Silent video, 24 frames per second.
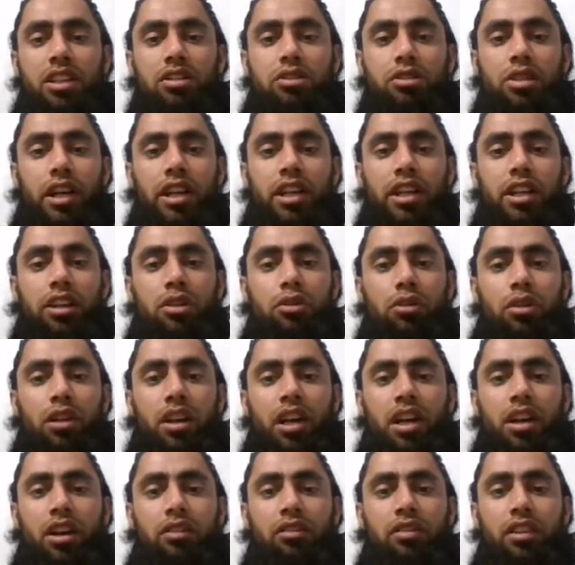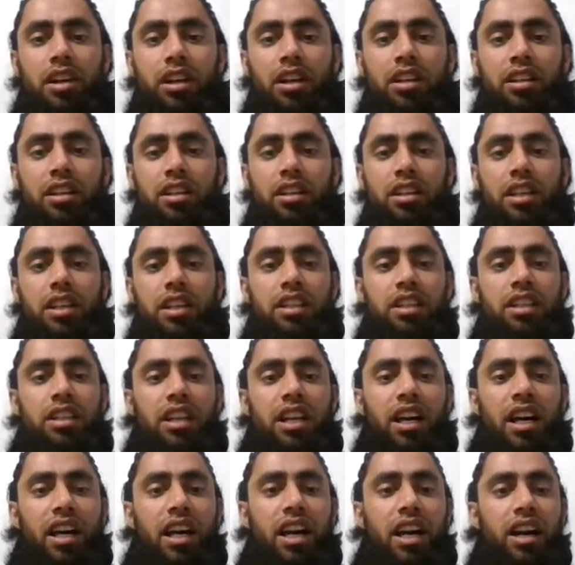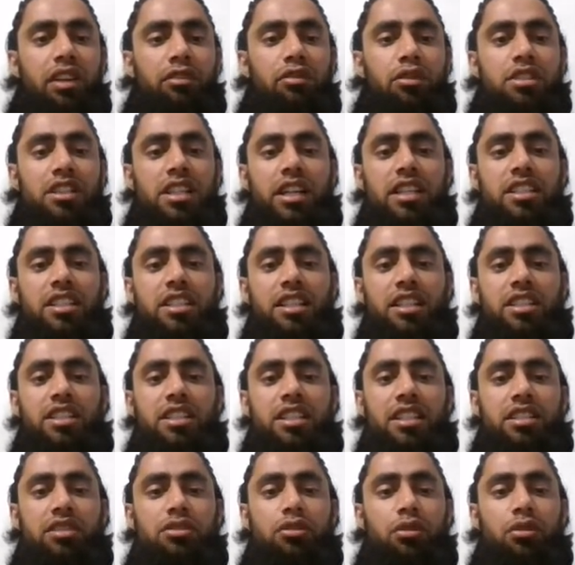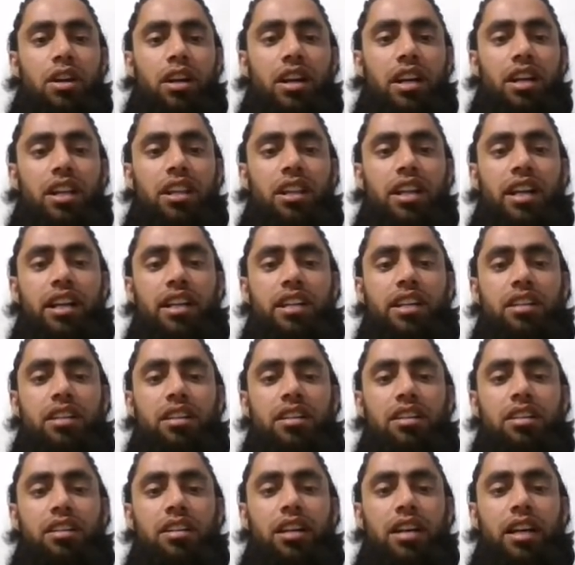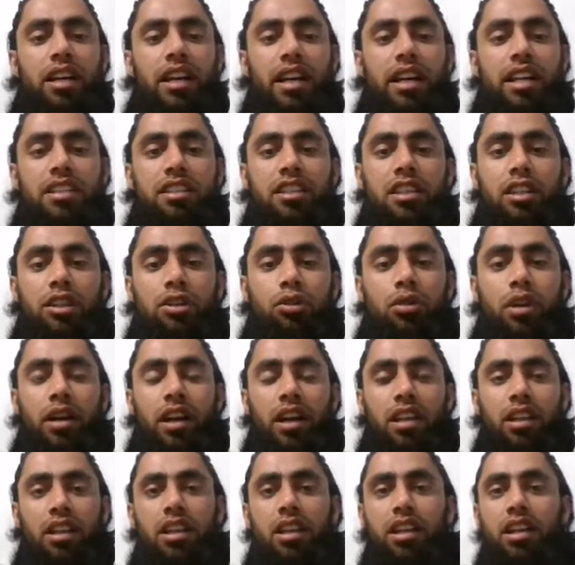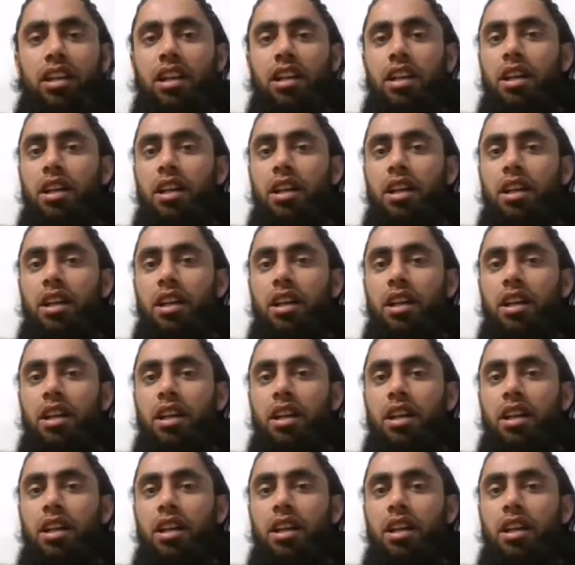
So I need to click over it. Then I have to set success URL and cancel URL.